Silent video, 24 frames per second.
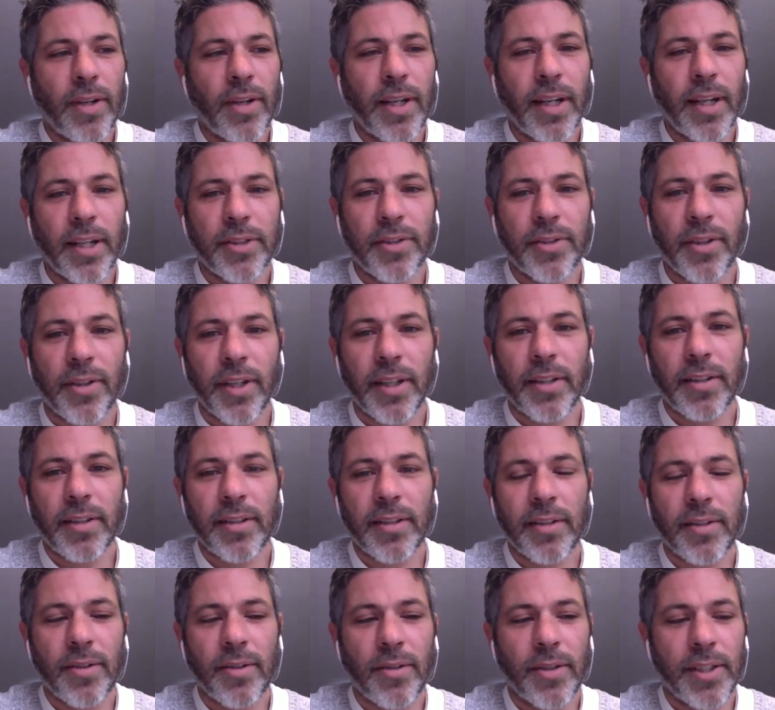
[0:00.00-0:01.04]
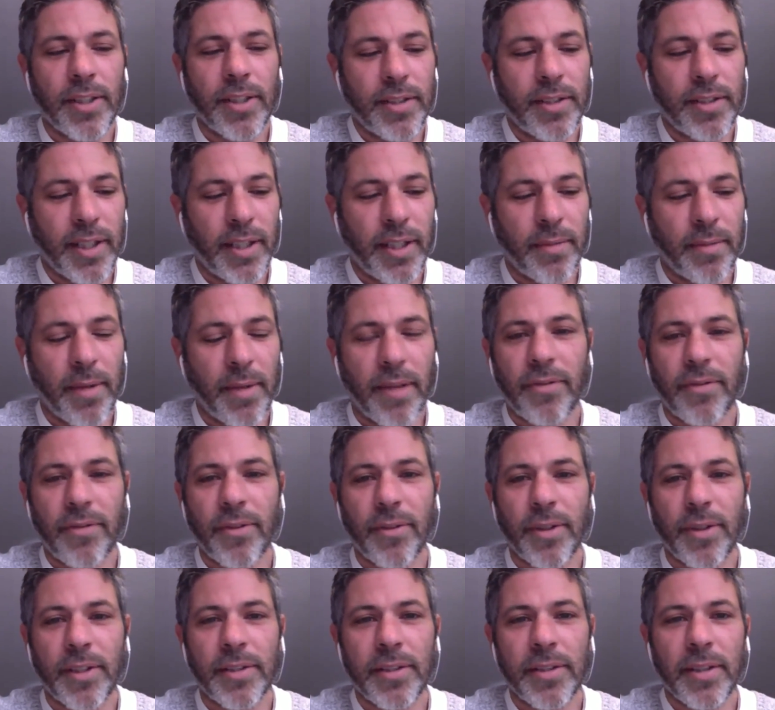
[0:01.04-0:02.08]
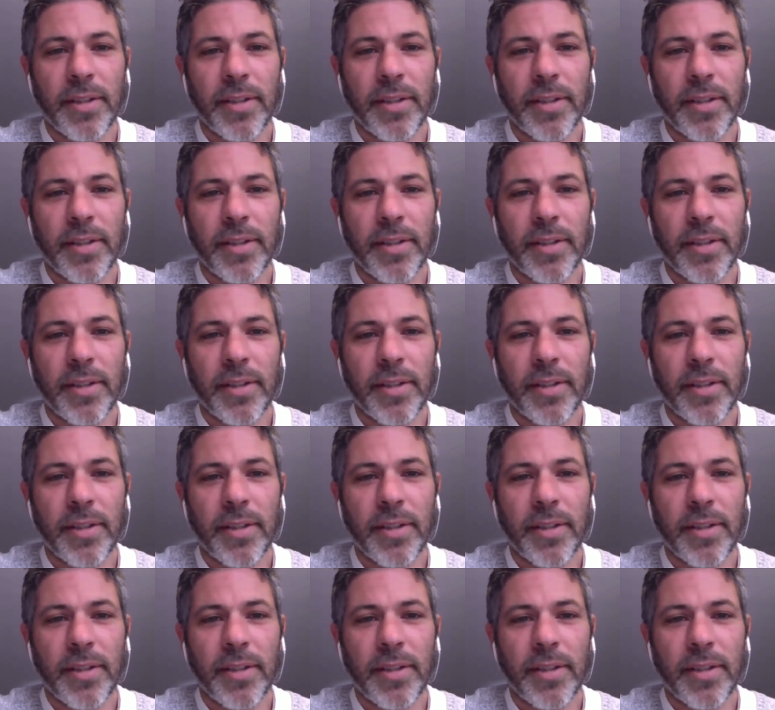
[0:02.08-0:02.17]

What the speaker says: electronic noise, EMF noise?